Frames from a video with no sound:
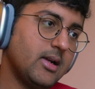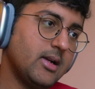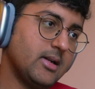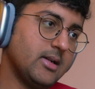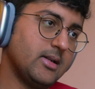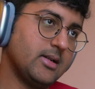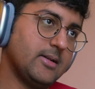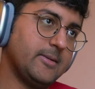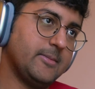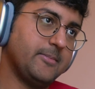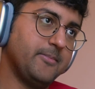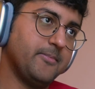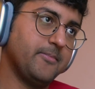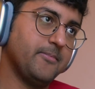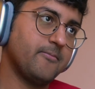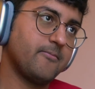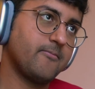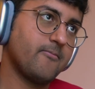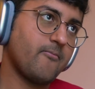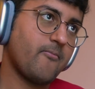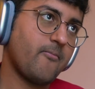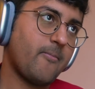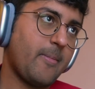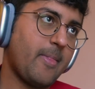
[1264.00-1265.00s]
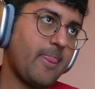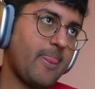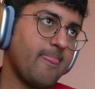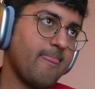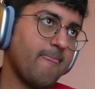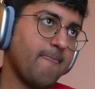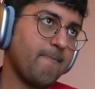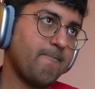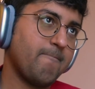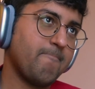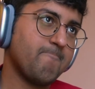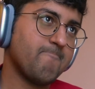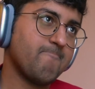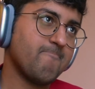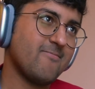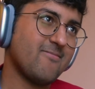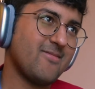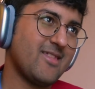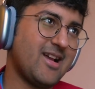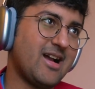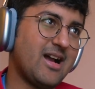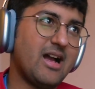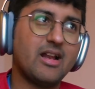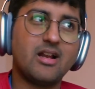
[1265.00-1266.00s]
Um,
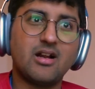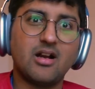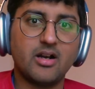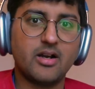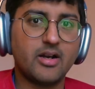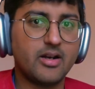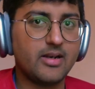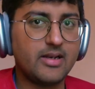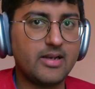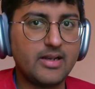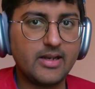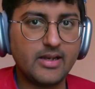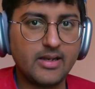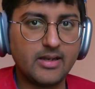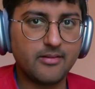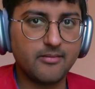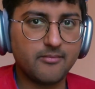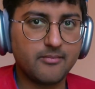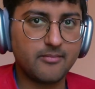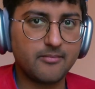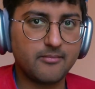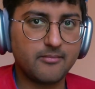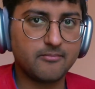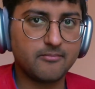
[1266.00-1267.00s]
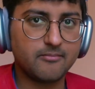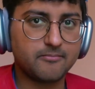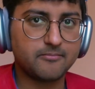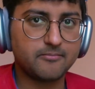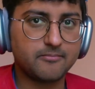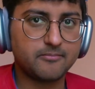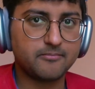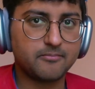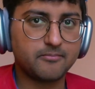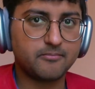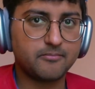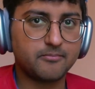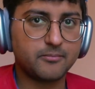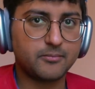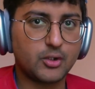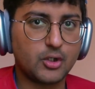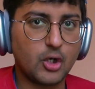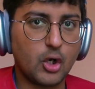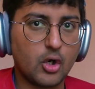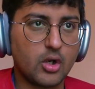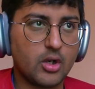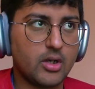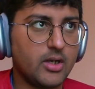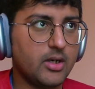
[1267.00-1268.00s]
I can't really
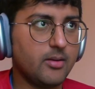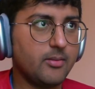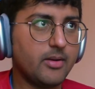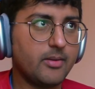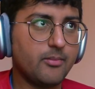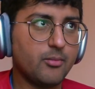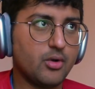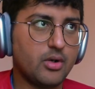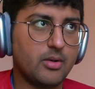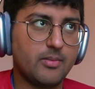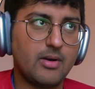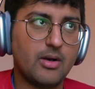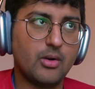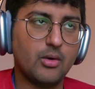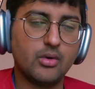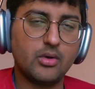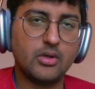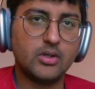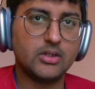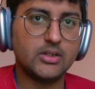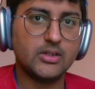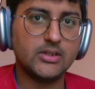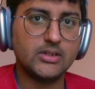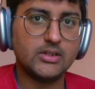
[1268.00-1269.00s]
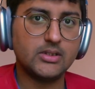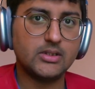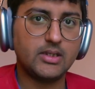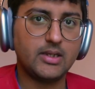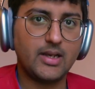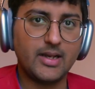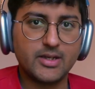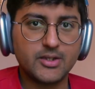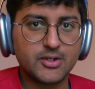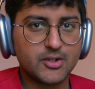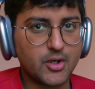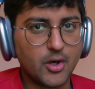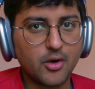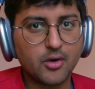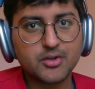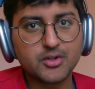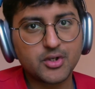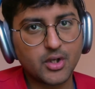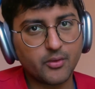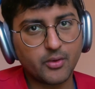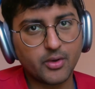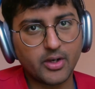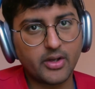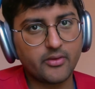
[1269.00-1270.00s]
talk a little bit more about like stocks
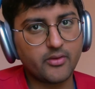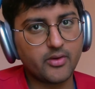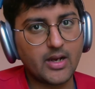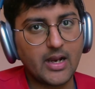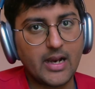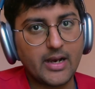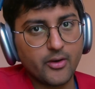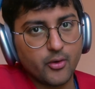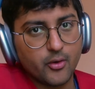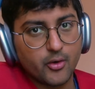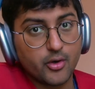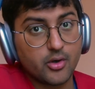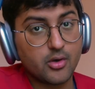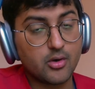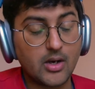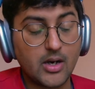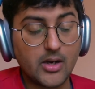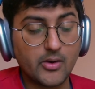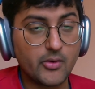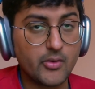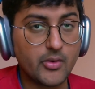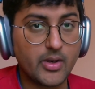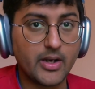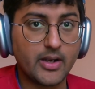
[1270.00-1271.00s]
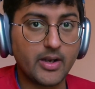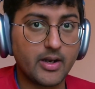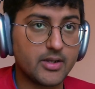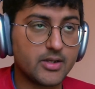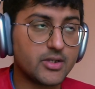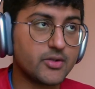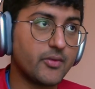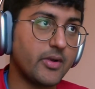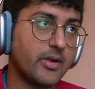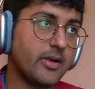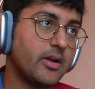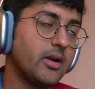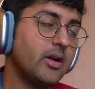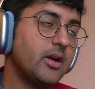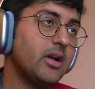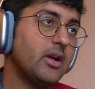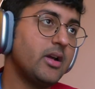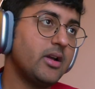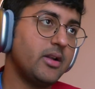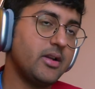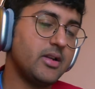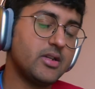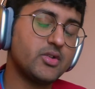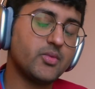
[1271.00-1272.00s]
or whatever. I don't know how to get rich with
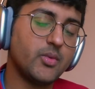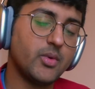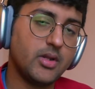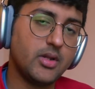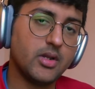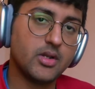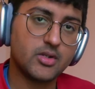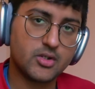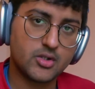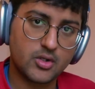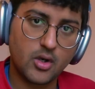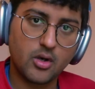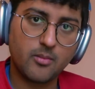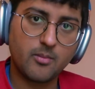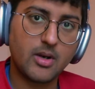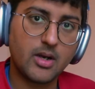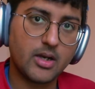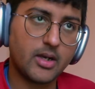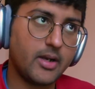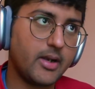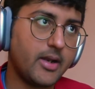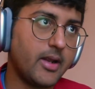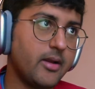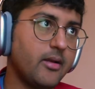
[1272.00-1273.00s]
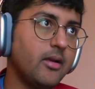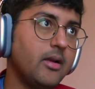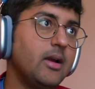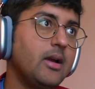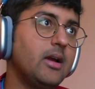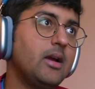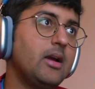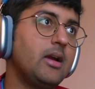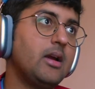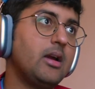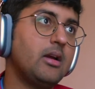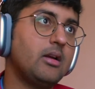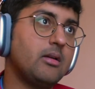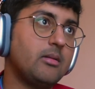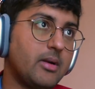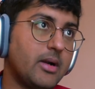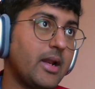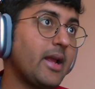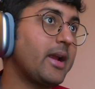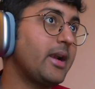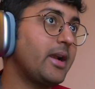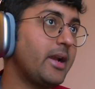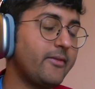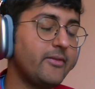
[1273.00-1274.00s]
rich with stock marketing, but
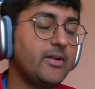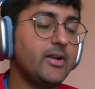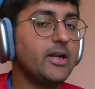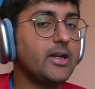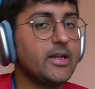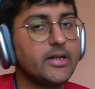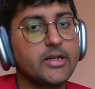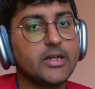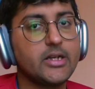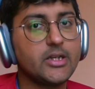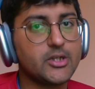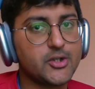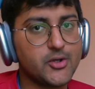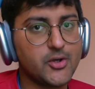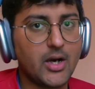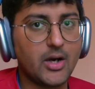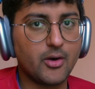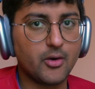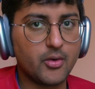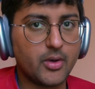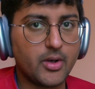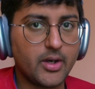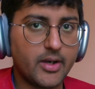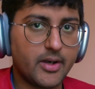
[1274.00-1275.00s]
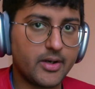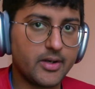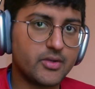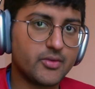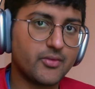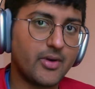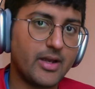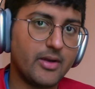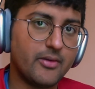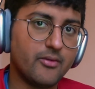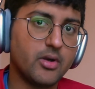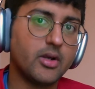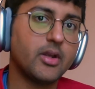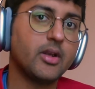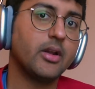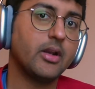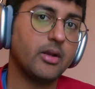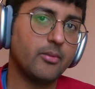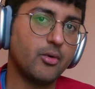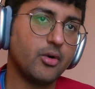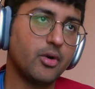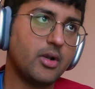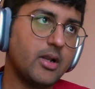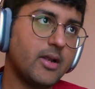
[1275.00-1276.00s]
I can definitely teach you how to get rich via working
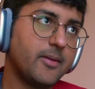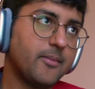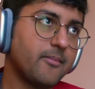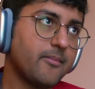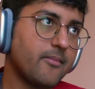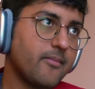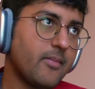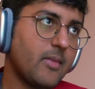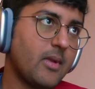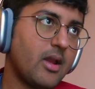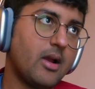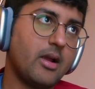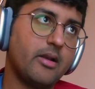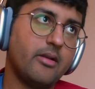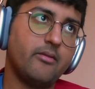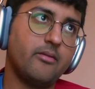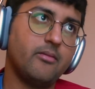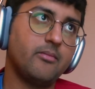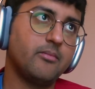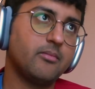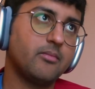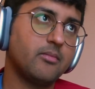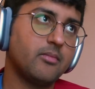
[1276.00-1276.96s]
remotely and